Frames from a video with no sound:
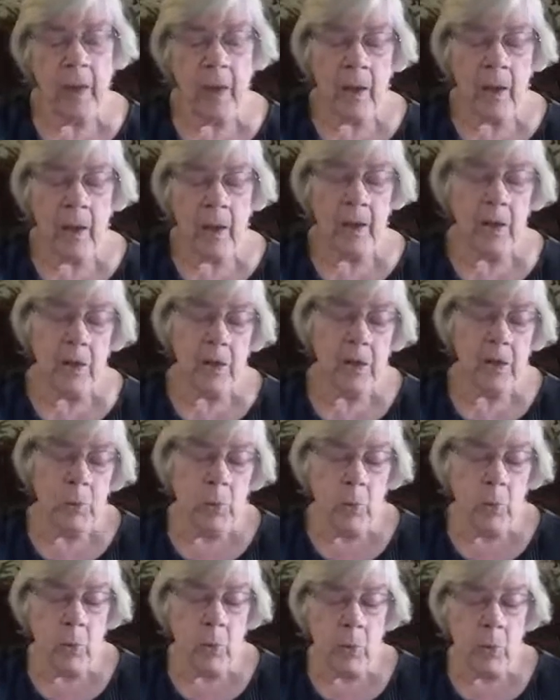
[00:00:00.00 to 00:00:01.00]
And he
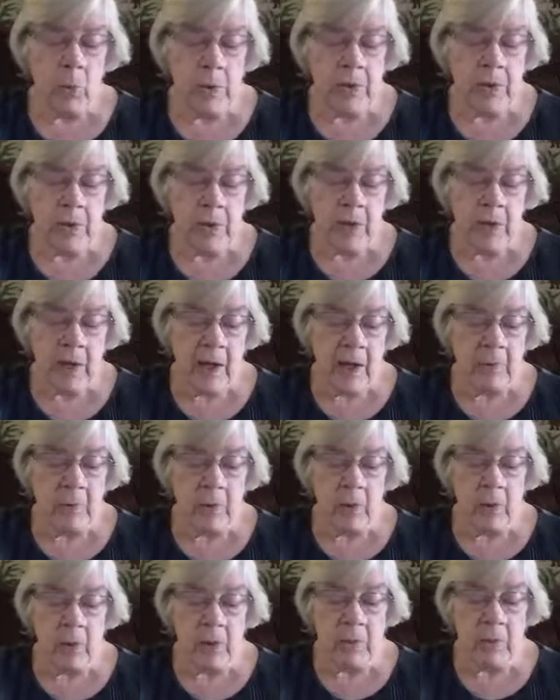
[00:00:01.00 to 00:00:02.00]
spoke words that came
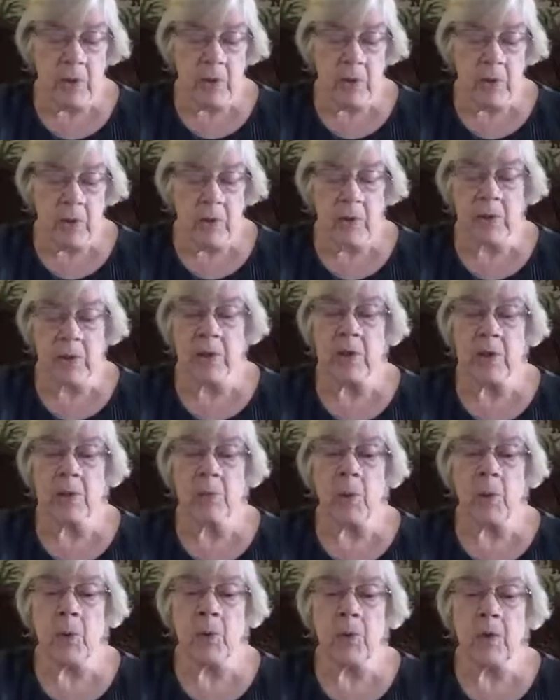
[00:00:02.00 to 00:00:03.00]
to him just as he
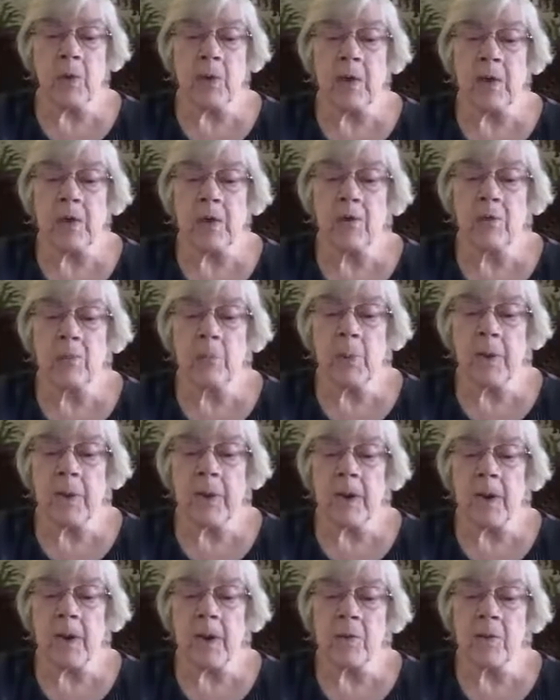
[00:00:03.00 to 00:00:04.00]
spoke the needs of
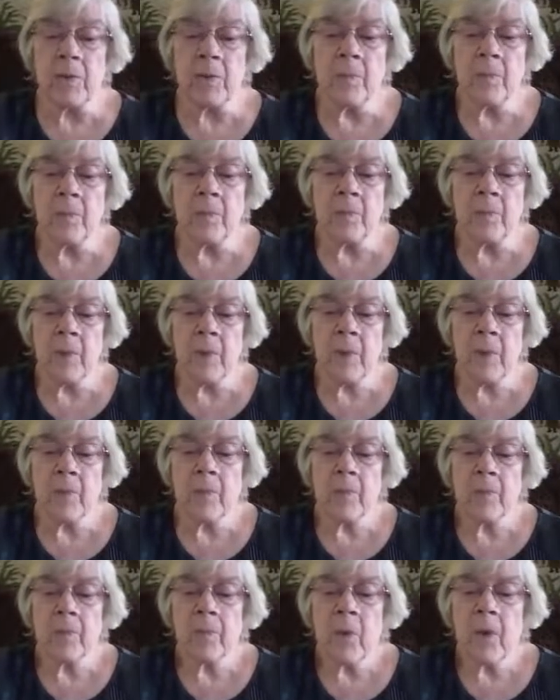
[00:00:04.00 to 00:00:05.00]
plants.
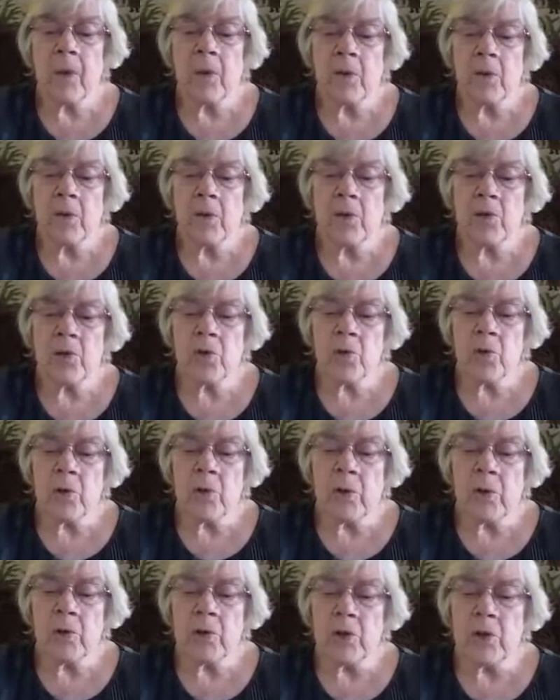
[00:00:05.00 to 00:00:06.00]
The
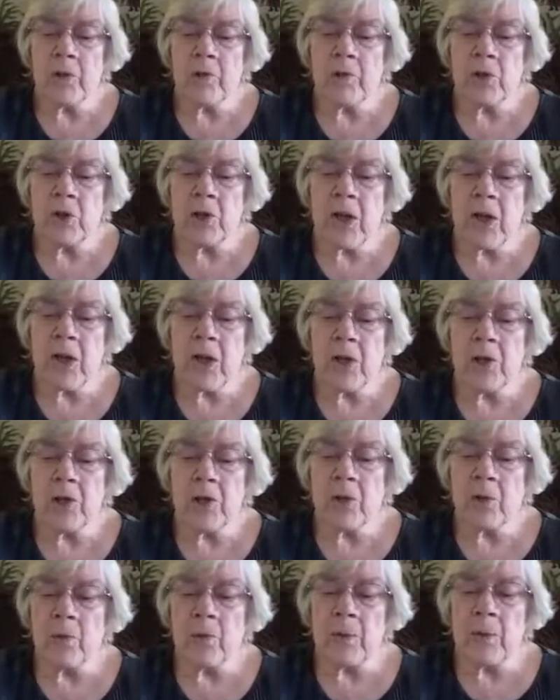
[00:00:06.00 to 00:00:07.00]
destroyers have changed
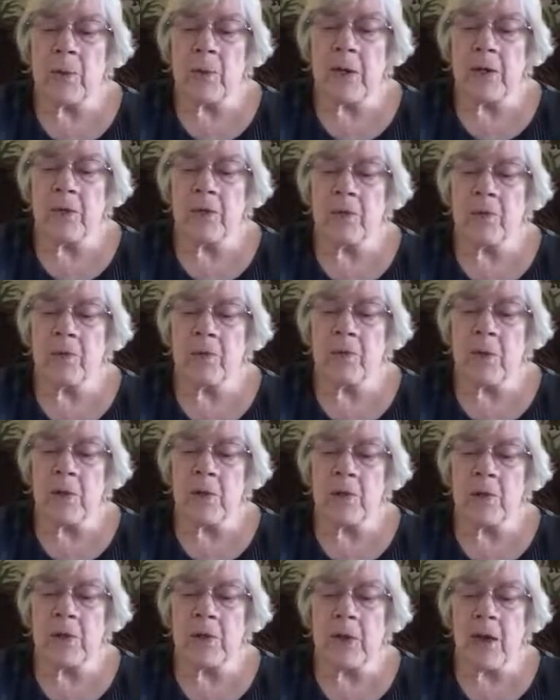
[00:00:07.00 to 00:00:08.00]
the remains of
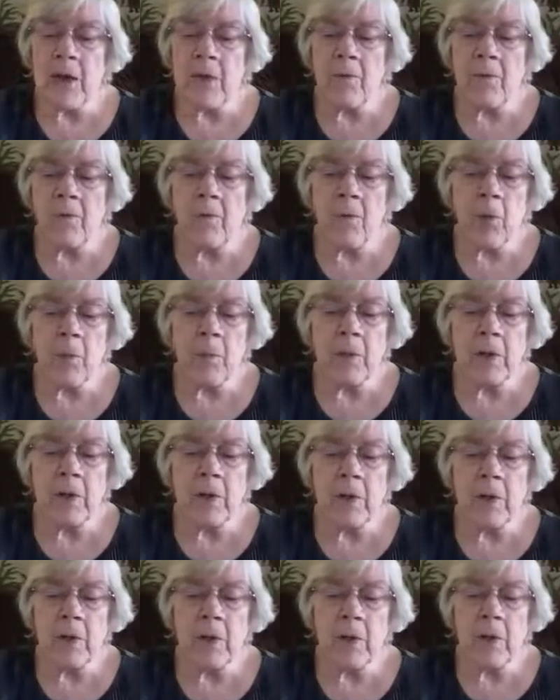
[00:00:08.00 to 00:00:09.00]
those dead 4
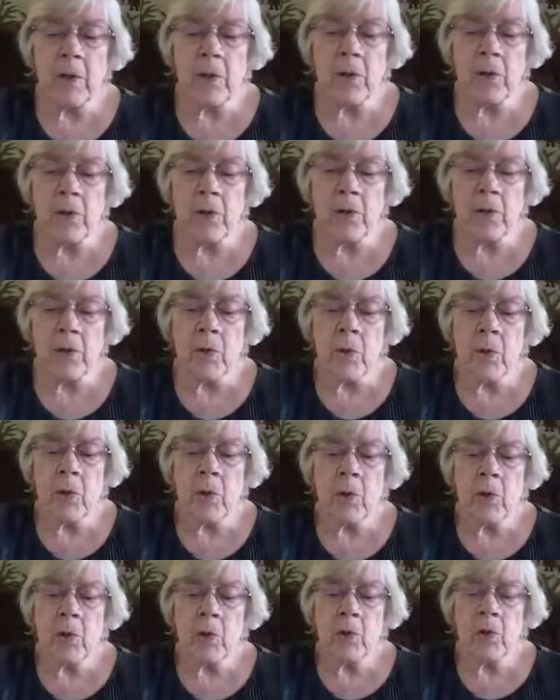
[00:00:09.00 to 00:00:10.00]
million years
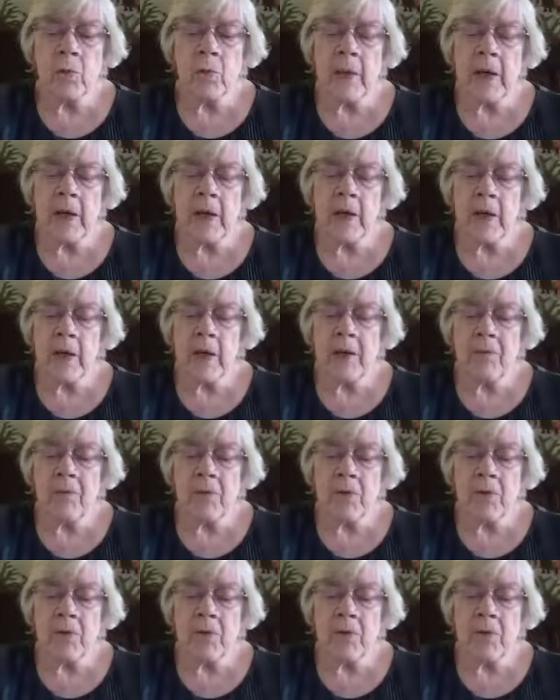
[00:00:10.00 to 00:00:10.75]
to make an evil